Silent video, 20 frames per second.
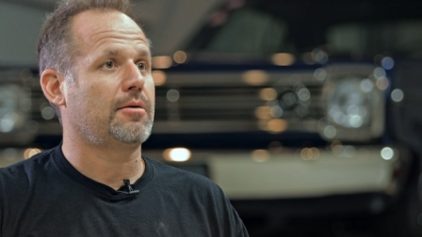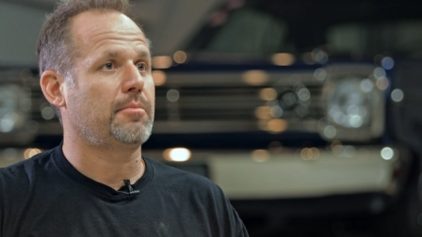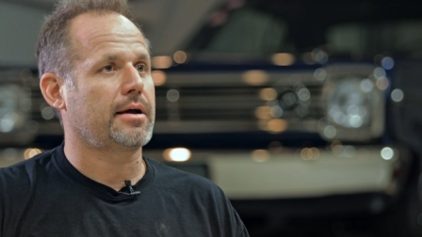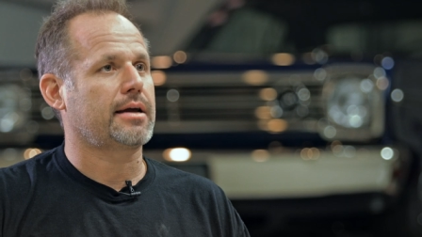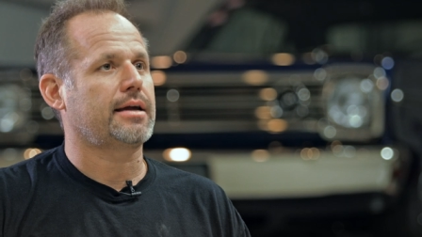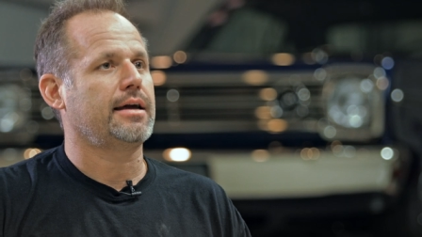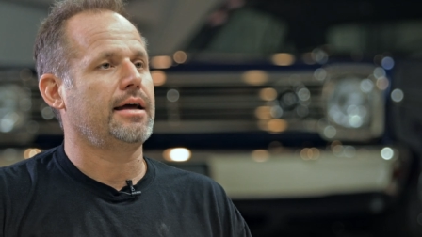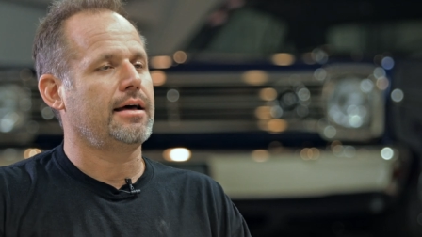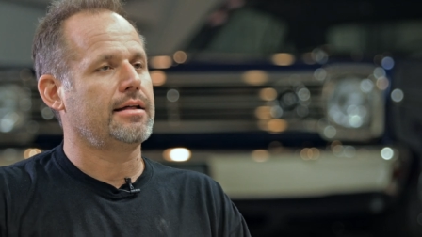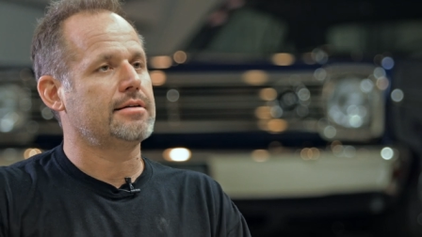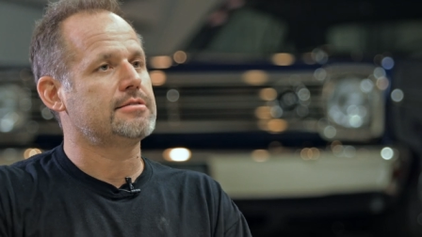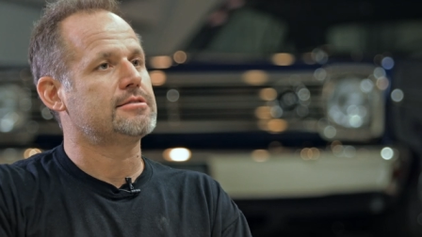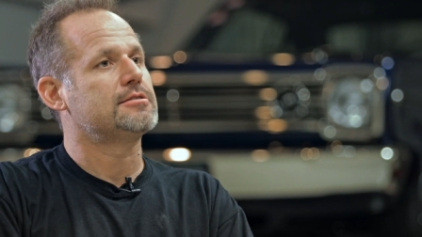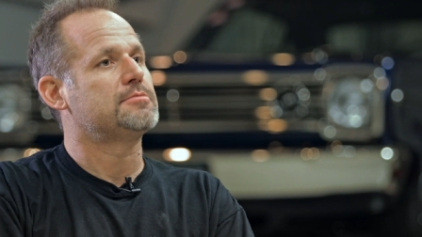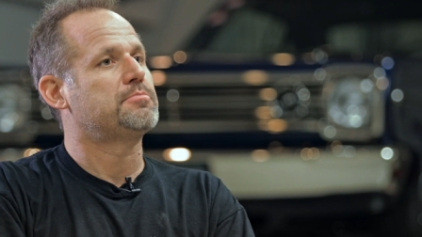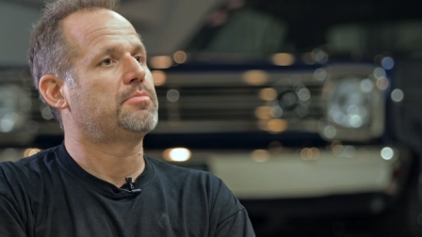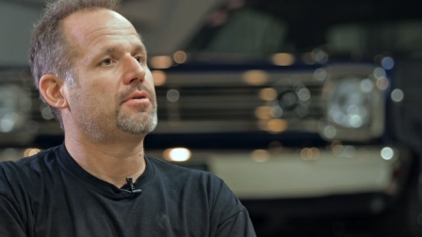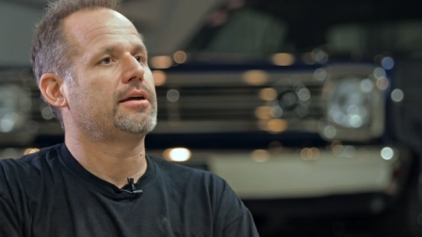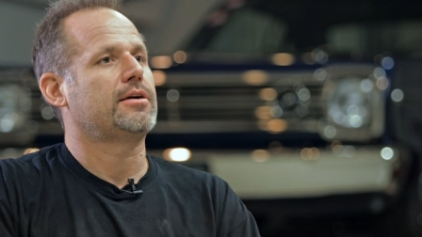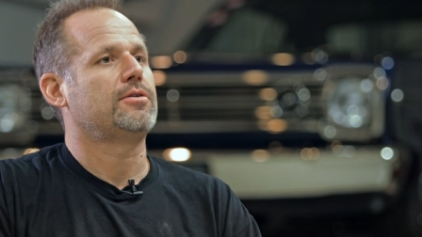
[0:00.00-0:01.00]
I'm like, yeah, this
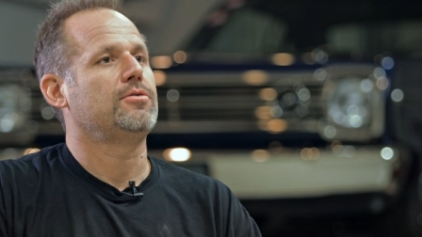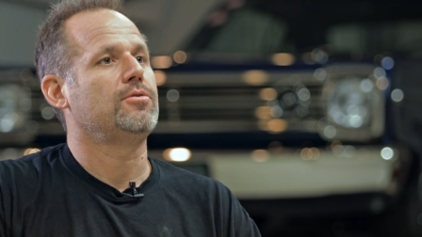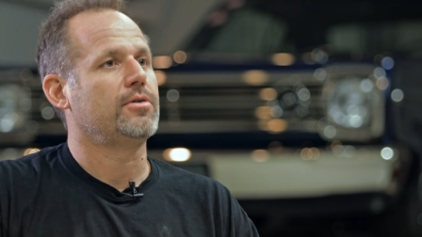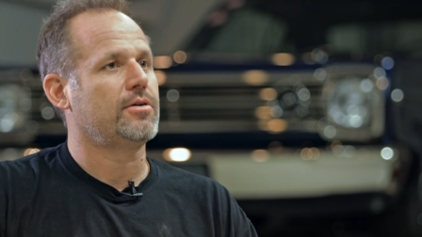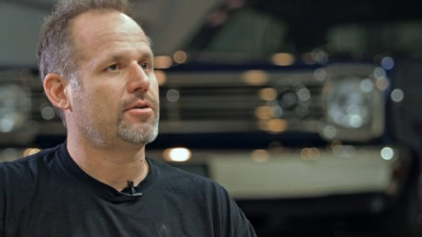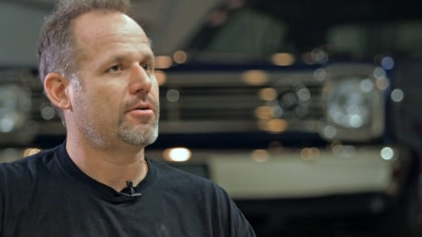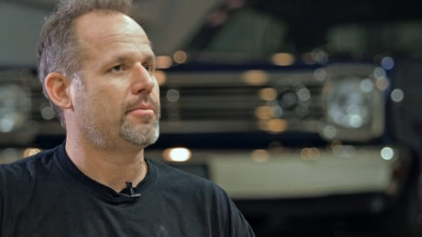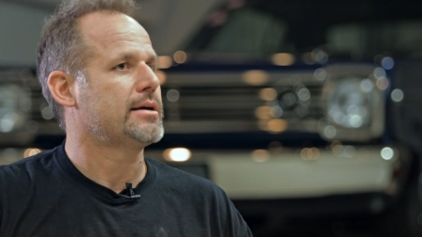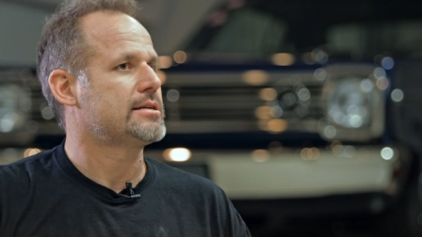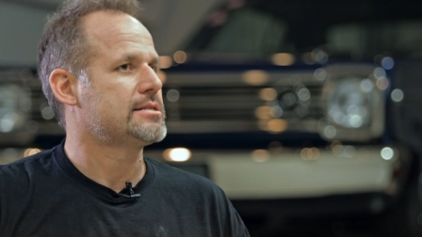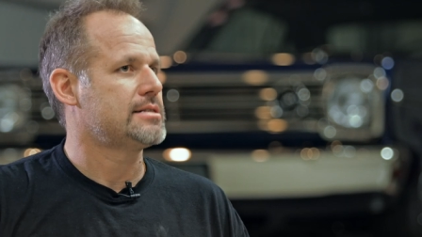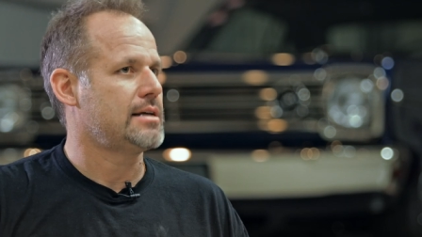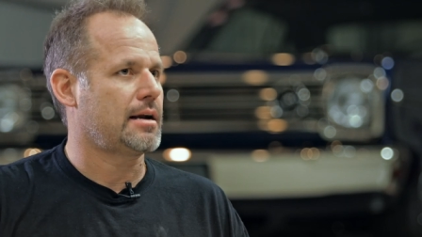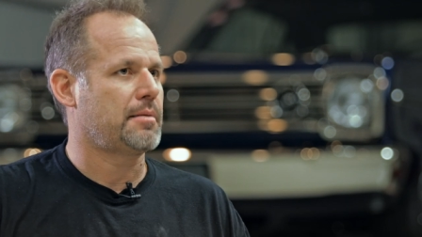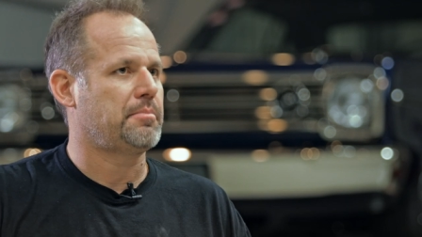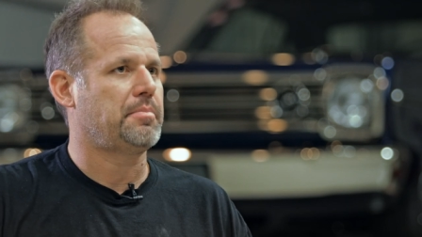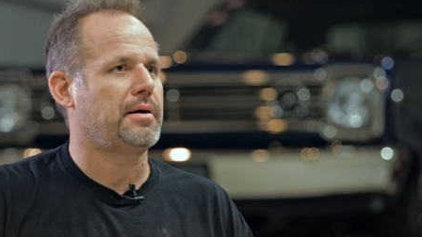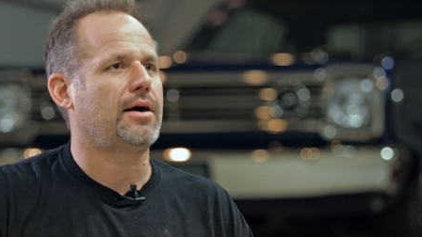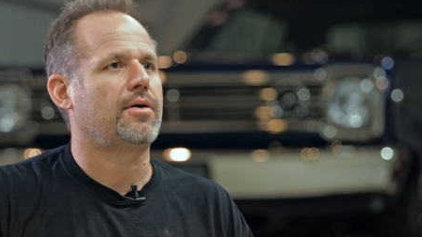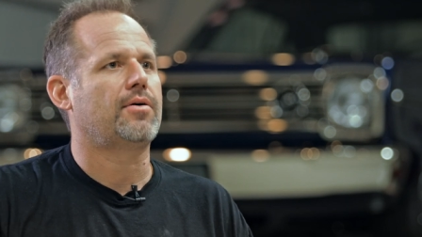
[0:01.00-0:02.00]
is pretty cool. You know, it makes a
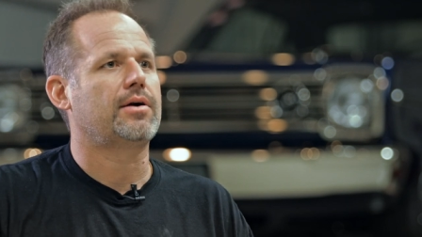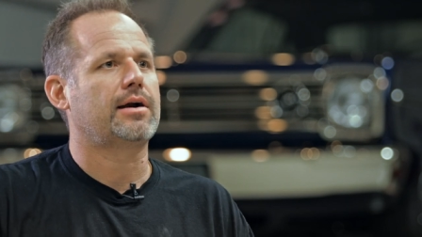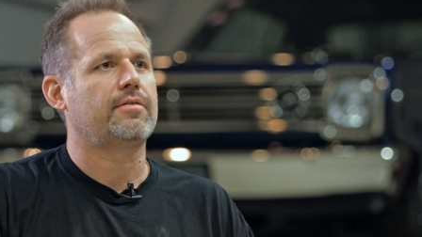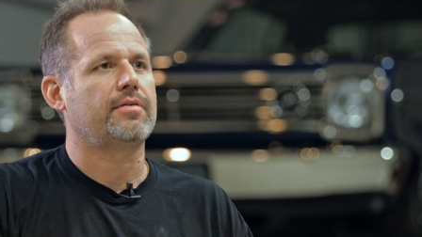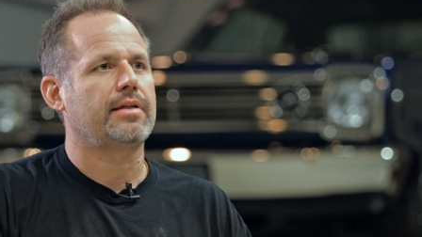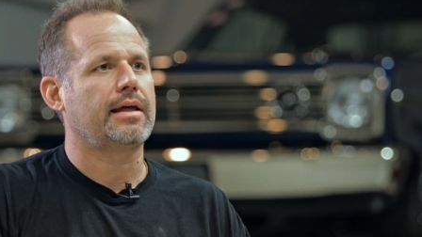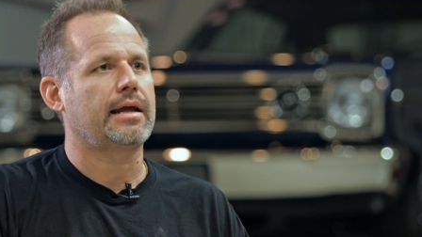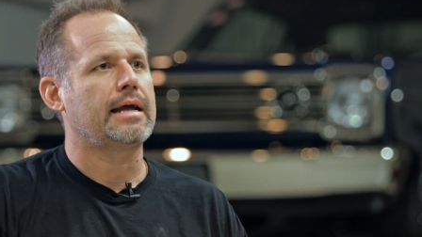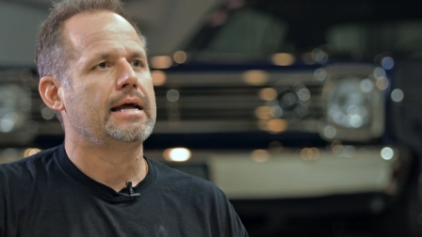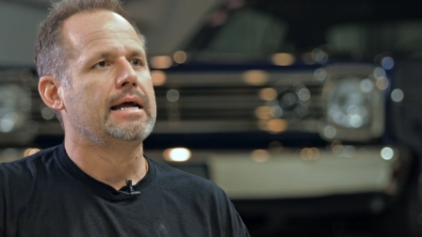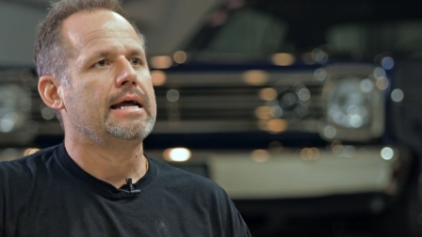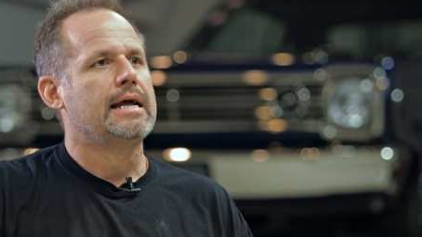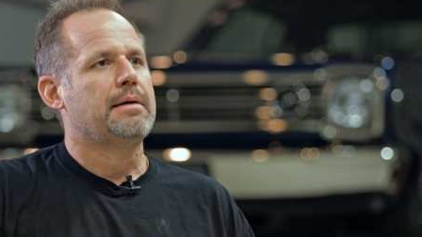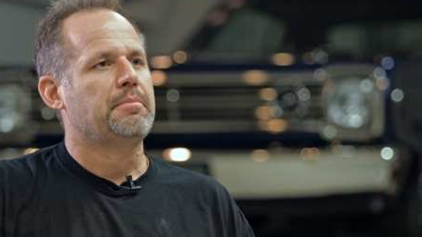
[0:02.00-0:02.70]
lot of power and everything.